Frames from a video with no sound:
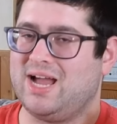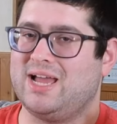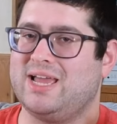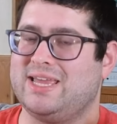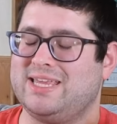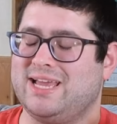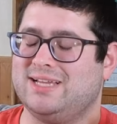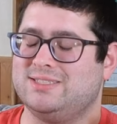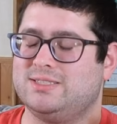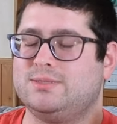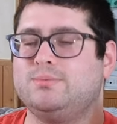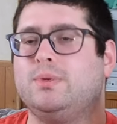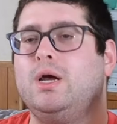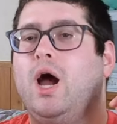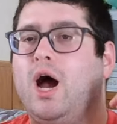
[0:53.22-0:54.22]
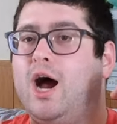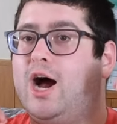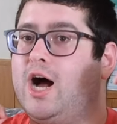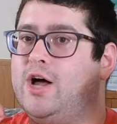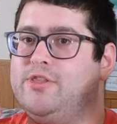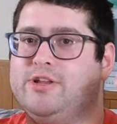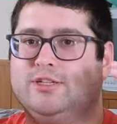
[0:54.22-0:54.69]
Yes.
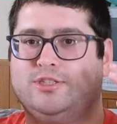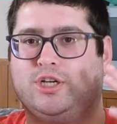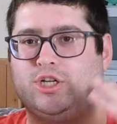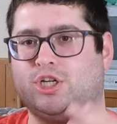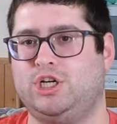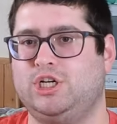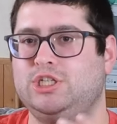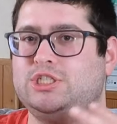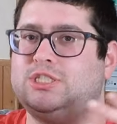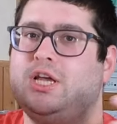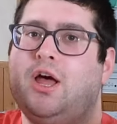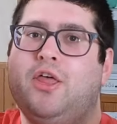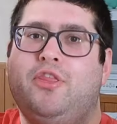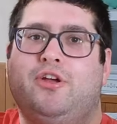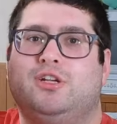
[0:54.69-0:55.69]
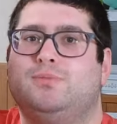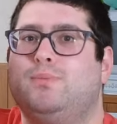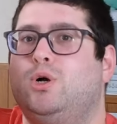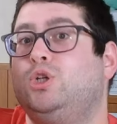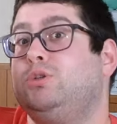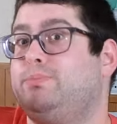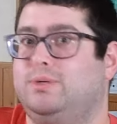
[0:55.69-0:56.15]
Uh, there's a curse. There's
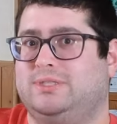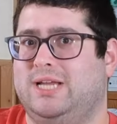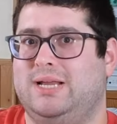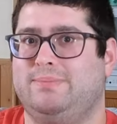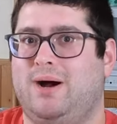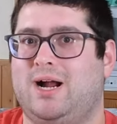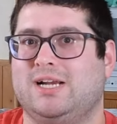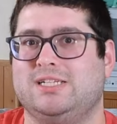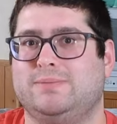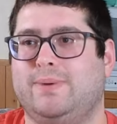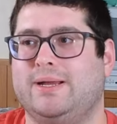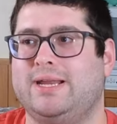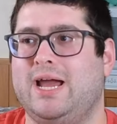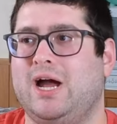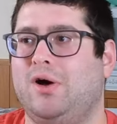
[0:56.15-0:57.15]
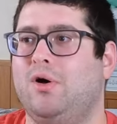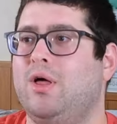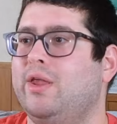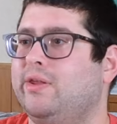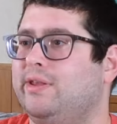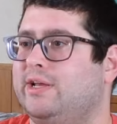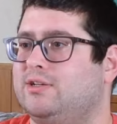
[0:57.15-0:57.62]
multiple dead bodies by now.
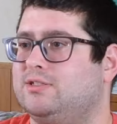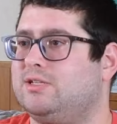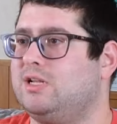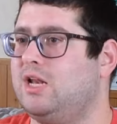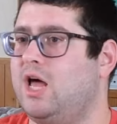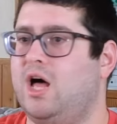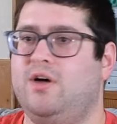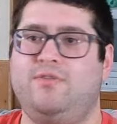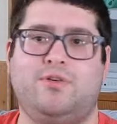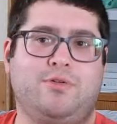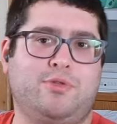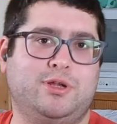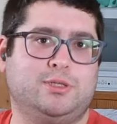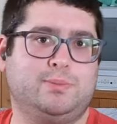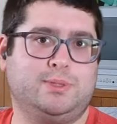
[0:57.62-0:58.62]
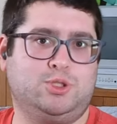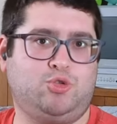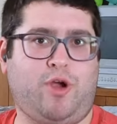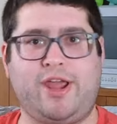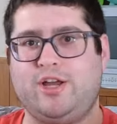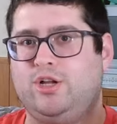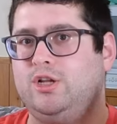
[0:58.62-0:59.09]
There's love. There's
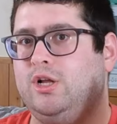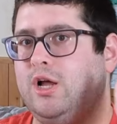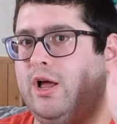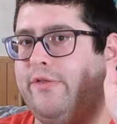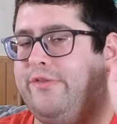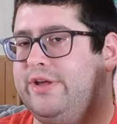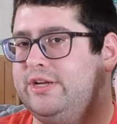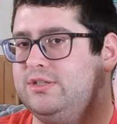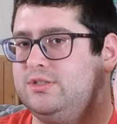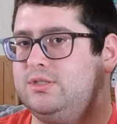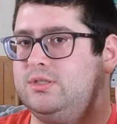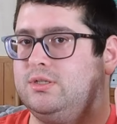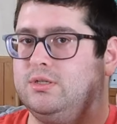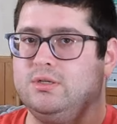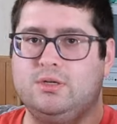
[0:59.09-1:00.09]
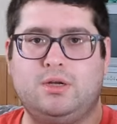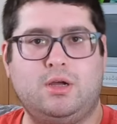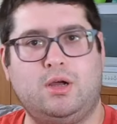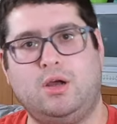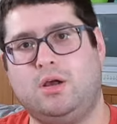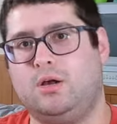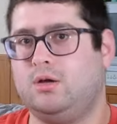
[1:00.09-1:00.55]
betrayal. There's
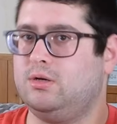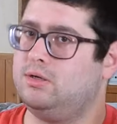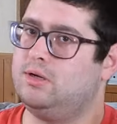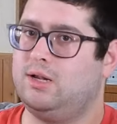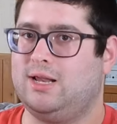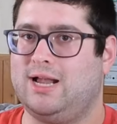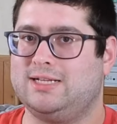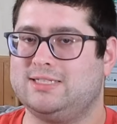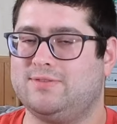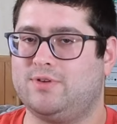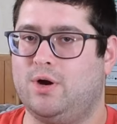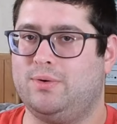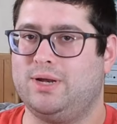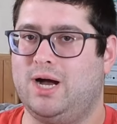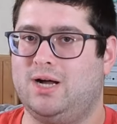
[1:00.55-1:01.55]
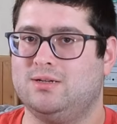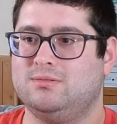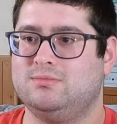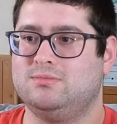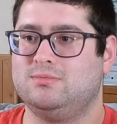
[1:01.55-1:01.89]
a lot of stuff going on.